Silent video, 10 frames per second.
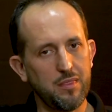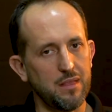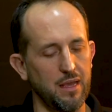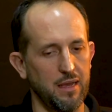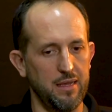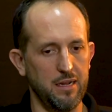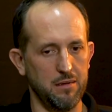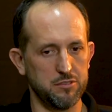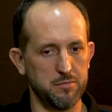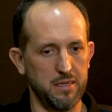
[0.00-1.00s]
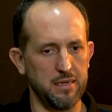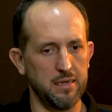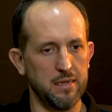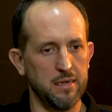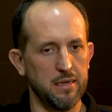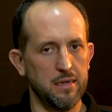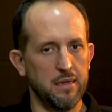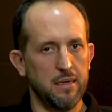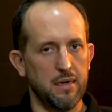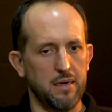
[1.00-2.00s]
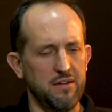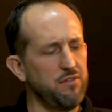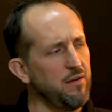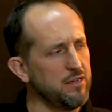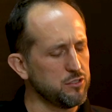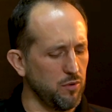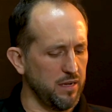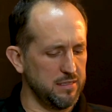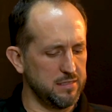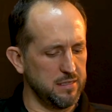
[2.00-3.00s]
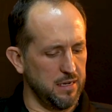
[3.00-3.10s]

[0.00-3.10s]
It helps me in various ways.